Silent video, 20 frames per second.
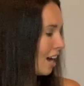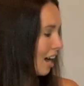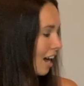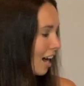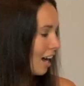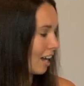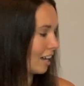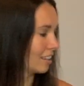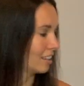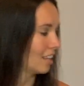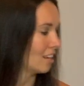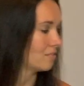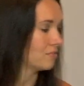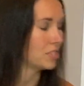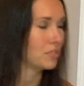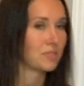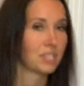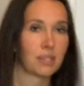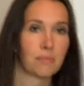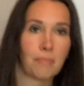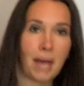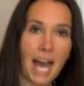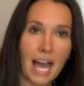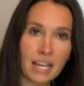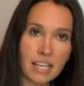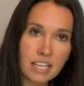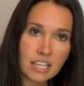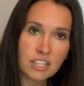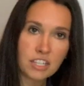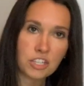I love using
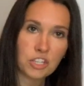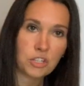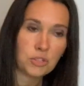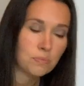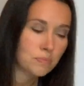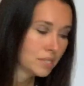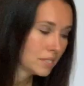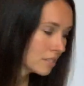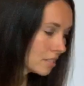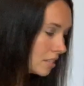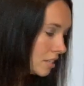packing cubes.